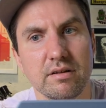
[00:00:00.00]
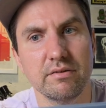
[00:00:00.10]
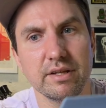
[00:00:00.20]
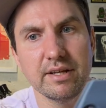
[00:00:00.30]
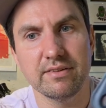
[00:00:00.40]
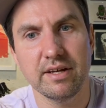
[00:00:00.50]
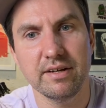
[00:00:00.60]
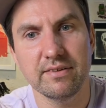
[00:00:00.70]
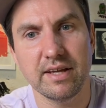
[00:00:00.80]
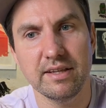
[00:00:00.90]
Really excited
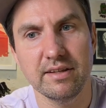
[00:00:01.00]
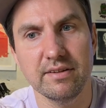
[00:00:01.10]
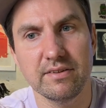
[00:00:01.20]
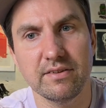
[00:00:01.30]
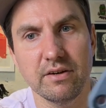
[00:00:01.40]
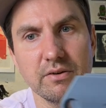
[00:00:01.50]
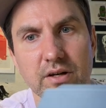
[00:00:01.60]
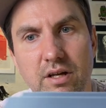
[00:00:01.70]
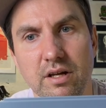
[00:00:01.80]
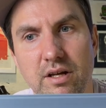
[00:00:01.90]
to skate these. So
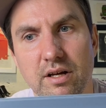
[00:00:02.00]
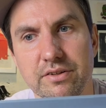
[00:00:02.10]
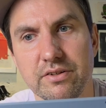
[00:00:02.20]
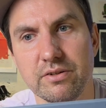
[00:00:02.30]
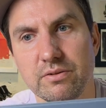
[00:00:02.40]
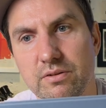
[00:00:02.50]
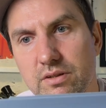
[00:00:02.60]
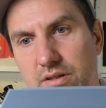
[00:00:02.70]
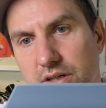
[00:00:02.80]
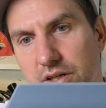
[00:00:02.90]
I'll do
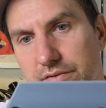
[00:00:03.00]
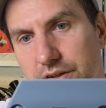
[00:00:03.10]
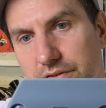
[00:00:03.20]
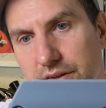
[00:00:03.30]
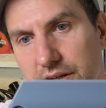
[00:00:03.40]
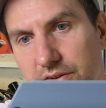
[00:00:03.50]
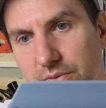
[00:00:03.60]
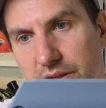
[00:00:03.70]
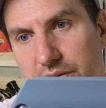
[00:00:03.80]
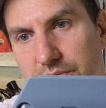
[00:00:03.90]
a review of these
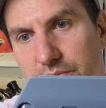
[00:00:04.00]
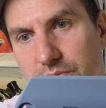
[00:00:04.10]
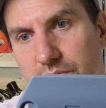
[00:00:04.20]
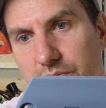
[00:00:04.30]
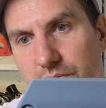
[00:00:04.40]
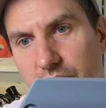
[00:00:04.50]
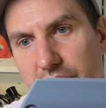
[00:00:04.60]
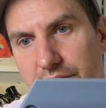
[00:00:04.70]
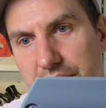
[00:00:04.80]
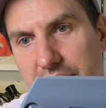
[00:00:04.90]
when
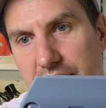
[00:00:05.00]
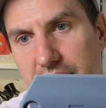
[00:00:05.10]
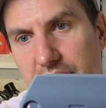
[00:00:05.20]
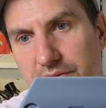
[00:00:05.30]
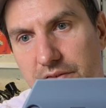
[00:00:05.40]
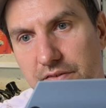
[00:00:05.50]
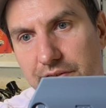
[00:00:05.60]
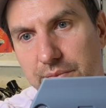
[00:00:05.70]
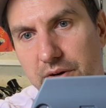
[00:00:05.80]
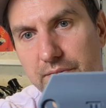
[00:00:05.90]
I finally get the
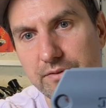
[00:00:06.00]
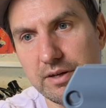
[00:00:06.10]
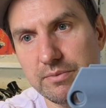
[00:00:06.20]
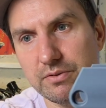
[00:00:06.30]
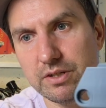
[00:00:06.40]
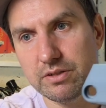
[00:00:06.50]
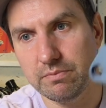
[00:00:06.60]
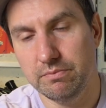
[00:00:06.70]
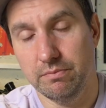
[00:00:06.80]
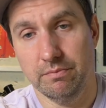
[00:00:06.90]
50/50 prime frames, which
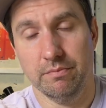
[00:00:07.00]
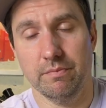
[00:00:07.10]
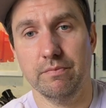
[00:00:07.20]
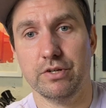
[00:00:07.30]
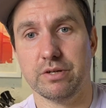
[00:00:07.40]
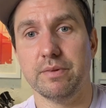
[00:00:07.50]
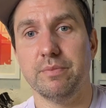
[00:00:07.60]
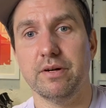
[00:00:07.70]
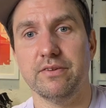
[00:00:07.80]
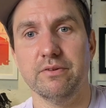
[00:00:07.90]
should be
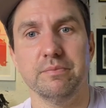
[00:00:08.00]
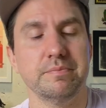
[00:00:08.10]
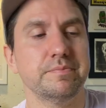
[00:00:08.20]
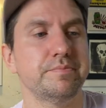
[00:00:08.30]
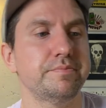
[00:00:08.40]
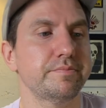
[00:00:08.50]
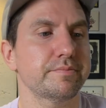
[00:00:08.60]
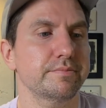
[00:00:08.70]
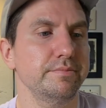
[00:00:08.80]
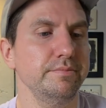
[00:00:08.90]
pretty soon.
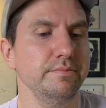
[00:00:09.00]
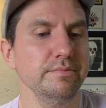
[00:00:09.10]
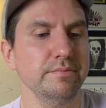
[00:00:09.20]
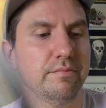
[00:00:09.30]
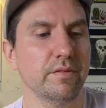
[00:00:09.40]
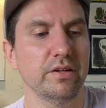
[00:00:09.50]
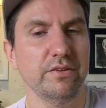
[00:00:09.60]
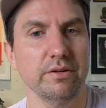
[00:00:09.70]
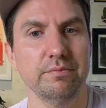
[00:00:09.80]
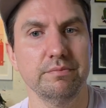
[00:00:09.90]

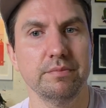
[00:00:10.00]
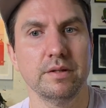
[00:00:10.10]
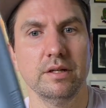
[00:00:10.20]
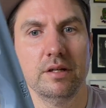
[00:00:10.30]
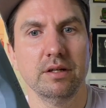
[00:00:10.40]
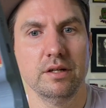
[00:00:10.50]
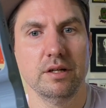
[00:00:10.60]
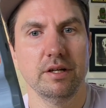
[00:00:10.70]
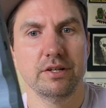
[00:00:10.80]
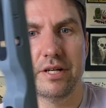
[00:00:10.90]
So
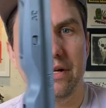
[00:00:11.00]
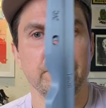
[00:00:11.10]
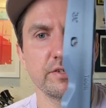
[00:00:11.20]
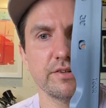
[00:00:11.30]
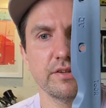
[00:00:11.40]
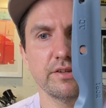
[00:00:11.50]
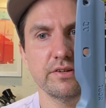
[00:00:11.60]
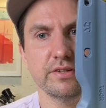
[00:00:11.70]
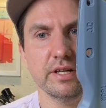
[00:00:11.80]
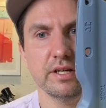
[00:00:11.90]
shout out to Justin
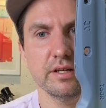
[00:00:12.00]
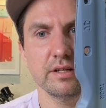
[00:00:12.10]
Thursday.